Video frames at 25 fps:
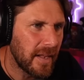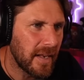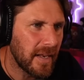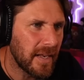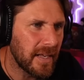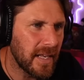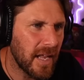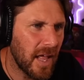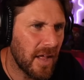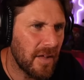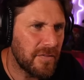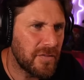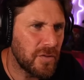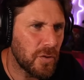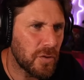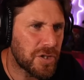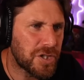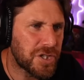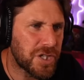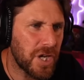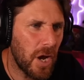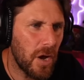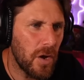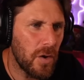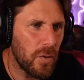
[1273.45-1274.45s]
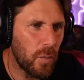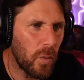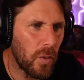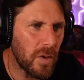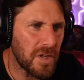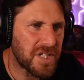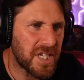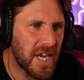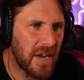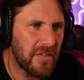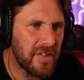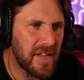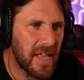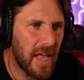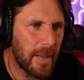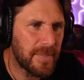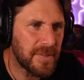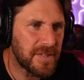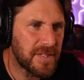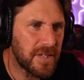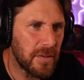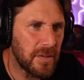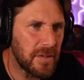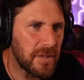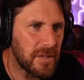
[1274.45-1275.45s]
Love your show. Watch every
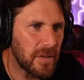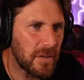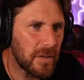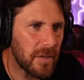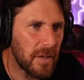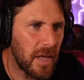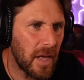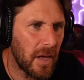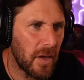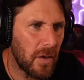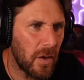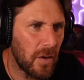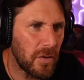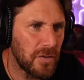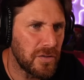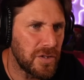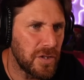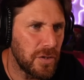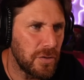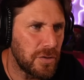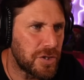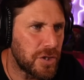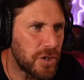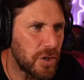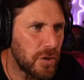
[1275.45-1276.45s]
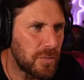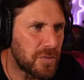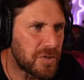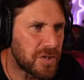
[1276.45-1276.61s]
episode on, your, uh, on YouTube.